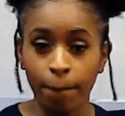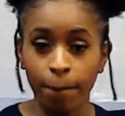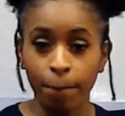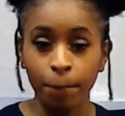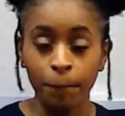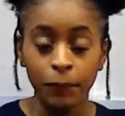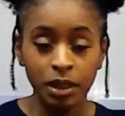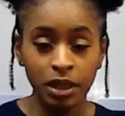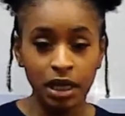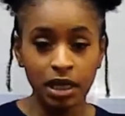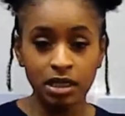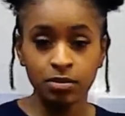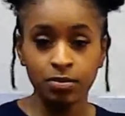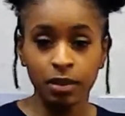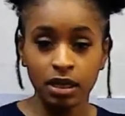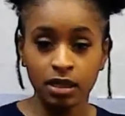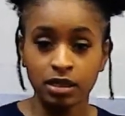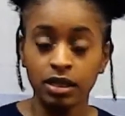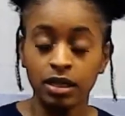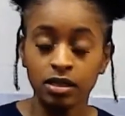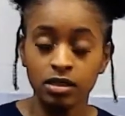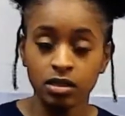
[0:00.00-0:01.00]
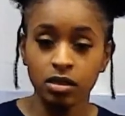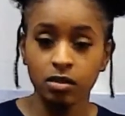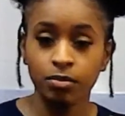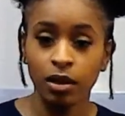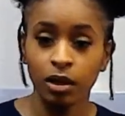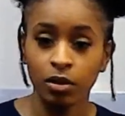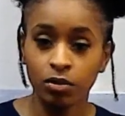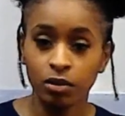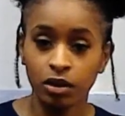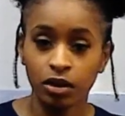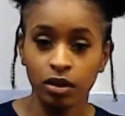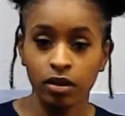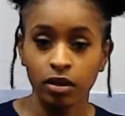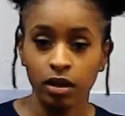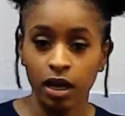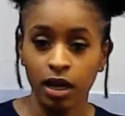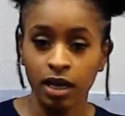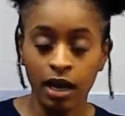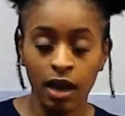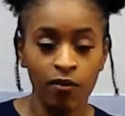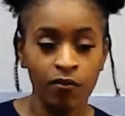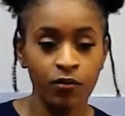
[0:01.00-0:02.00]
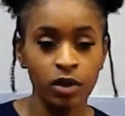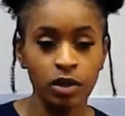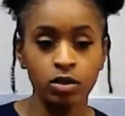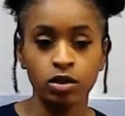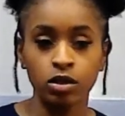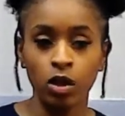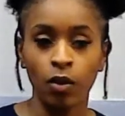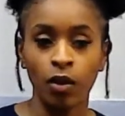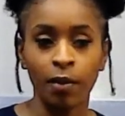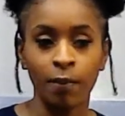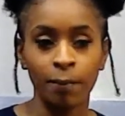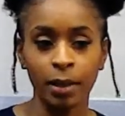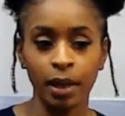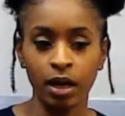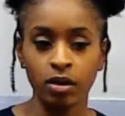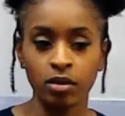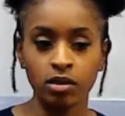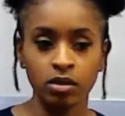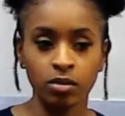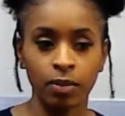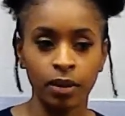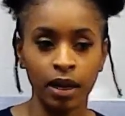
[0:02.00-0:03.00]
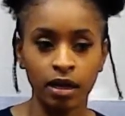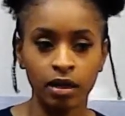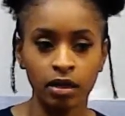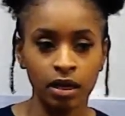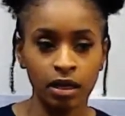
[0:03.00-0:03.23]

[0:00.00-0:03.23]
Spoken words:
But that's my testimony. And I felt so embarrassed about it.